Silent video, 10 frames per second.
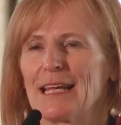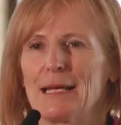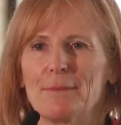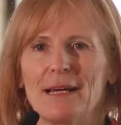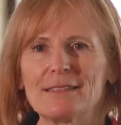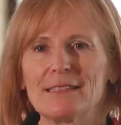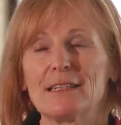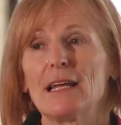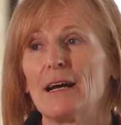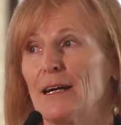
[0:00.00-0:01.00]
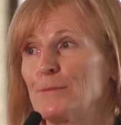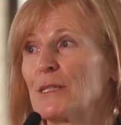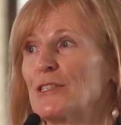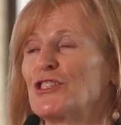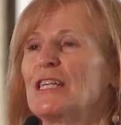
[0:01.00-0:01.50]
came back said, yeah, I'm
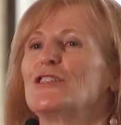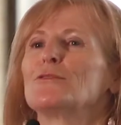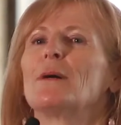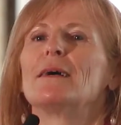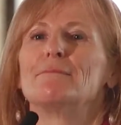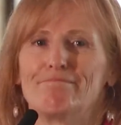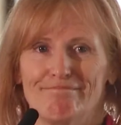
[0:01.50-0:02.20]
going to change my